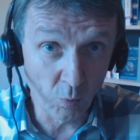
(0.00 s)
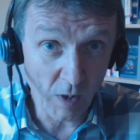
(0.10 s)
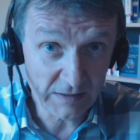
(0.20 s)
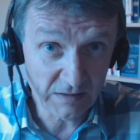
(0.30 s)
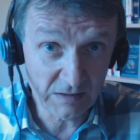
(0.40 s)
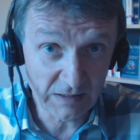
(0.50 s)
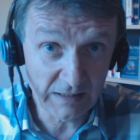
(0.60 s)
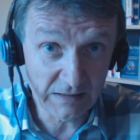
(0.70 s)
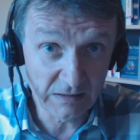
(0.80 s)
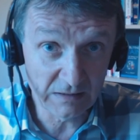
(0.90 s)
one
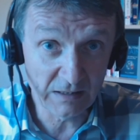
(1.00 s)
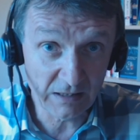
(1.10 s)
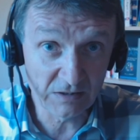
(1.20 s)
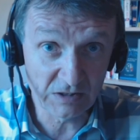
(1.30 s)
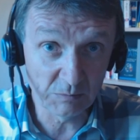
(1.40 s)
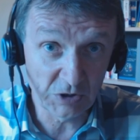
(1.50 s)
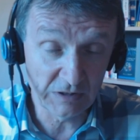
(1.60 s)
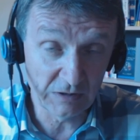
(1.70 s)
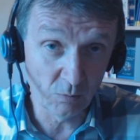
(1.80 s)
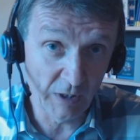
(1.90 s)
thing that the customer
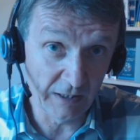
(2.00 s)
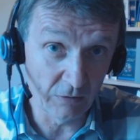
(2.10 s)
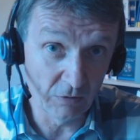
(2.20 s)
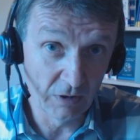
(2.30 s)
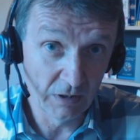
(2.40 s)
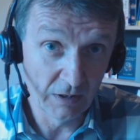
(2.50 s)
did well.